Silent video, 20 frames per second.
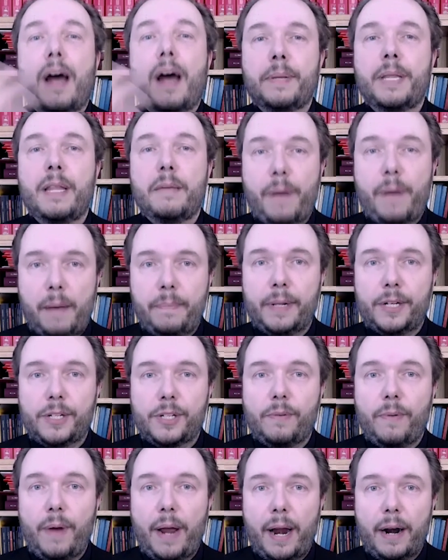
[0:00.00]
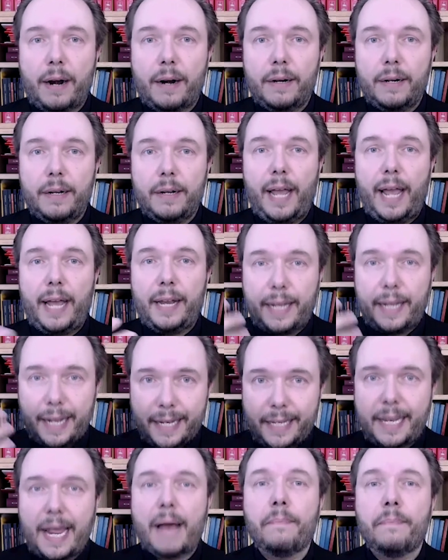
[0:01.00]
up in the public square and
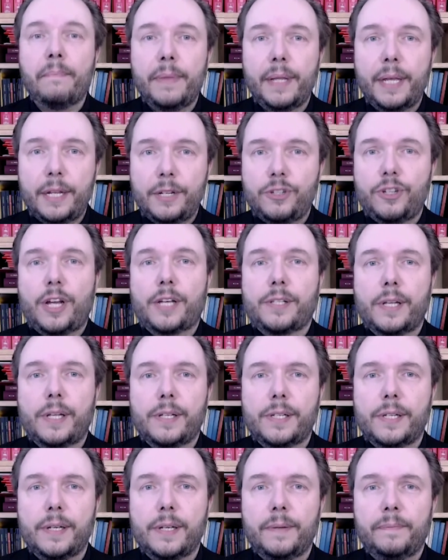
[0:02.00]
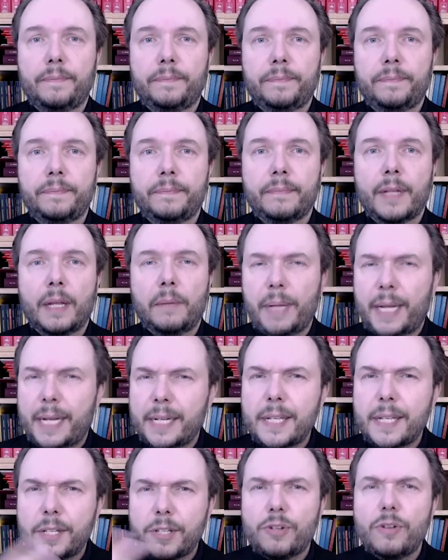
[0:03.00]
condemn injustice because
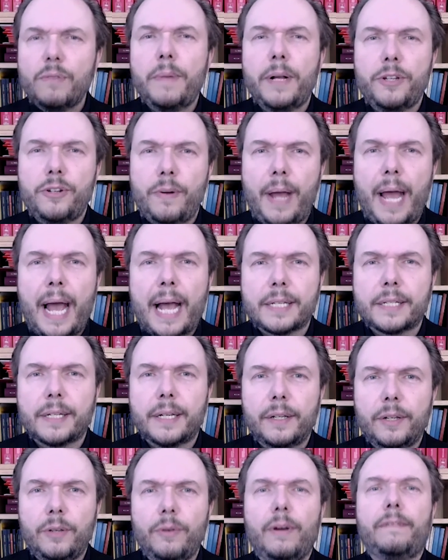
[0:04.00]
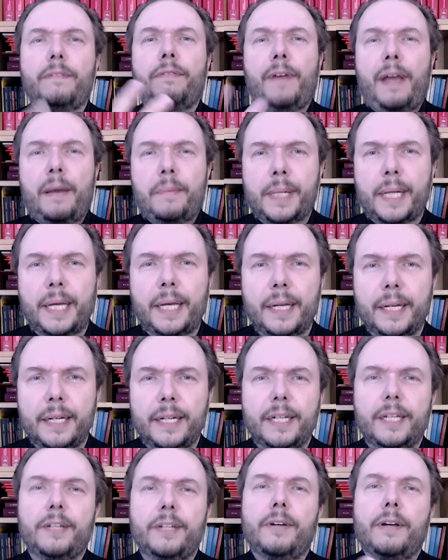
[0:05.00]
it's too much to ask. You have a family,
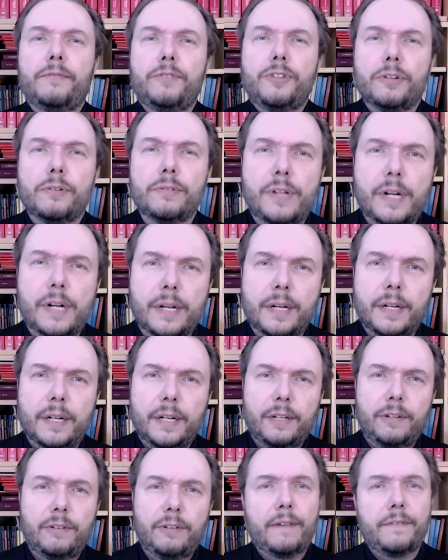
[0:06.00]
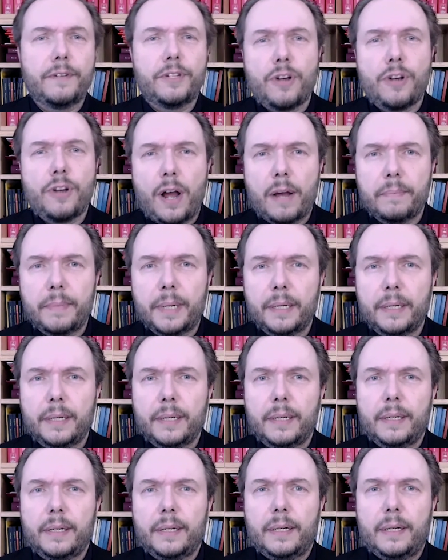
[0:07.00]
you have children, you have a job.
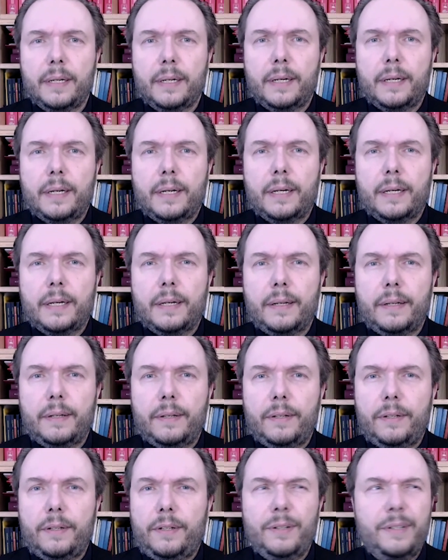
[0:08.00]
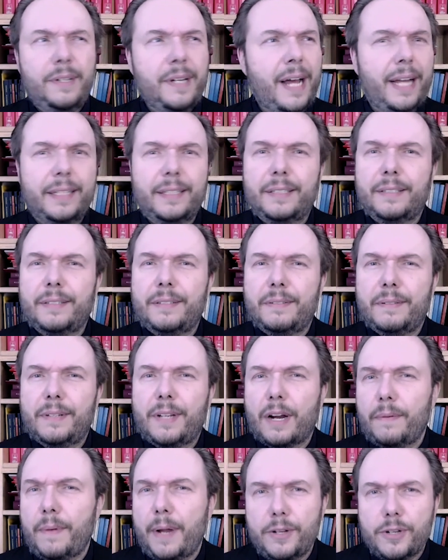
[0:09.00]
You're not
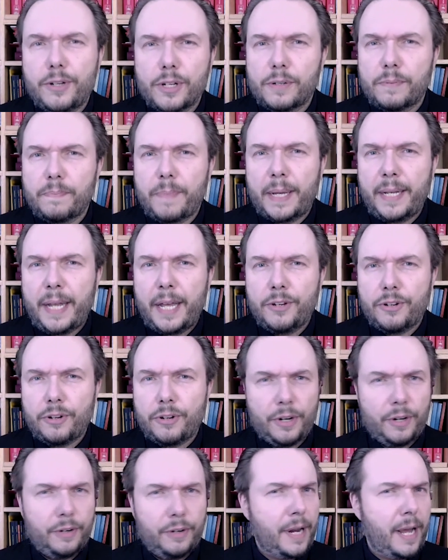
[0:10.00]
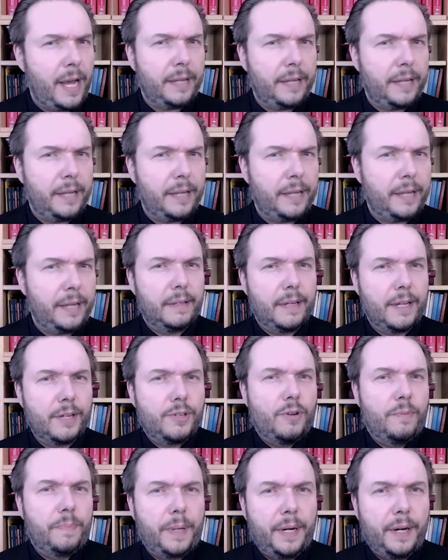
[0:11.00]
courageous by nature. You're not a
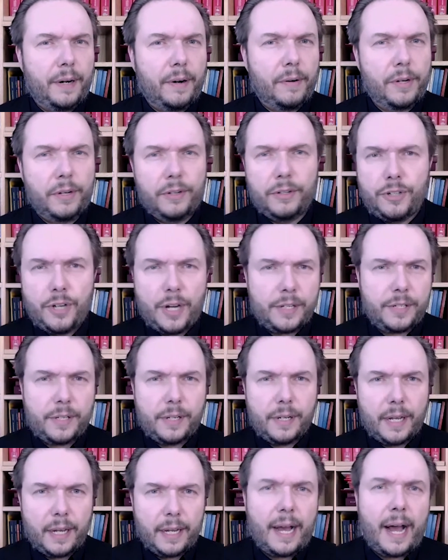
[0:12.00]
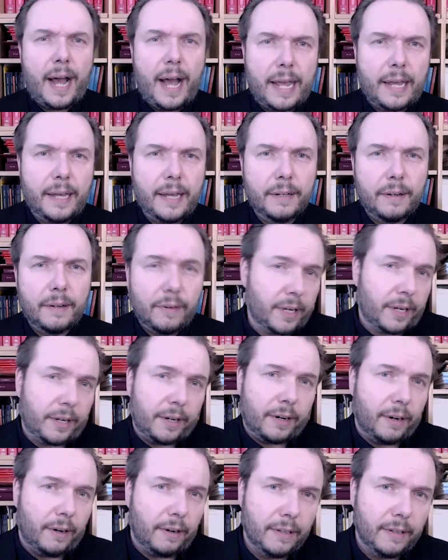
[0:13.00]
superhero. You're just a guy or a
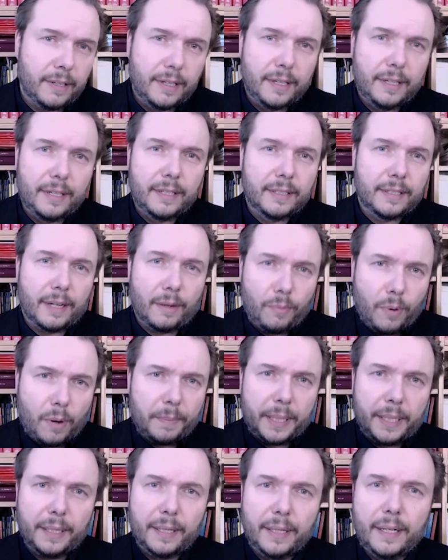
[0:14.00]
girl, a woman.